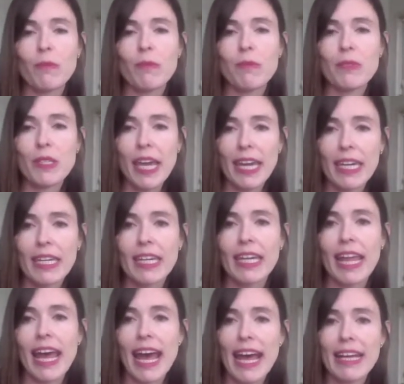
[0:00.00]
take
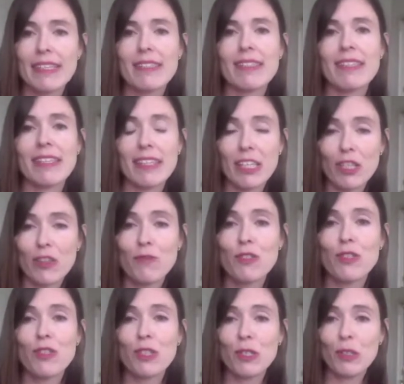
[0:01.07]
it as you've
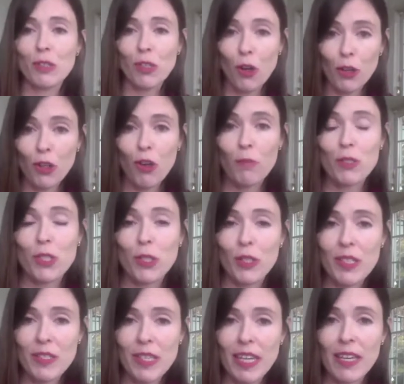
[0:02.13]
still got an
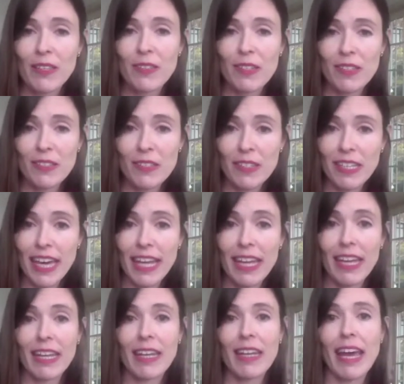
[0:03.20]
opportunity to get
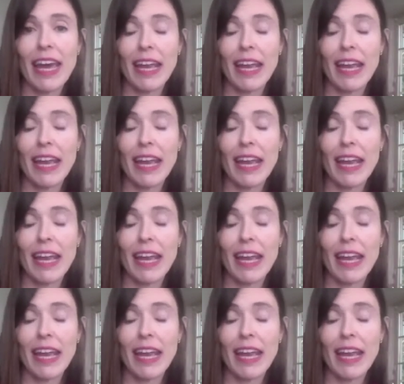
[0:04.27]
in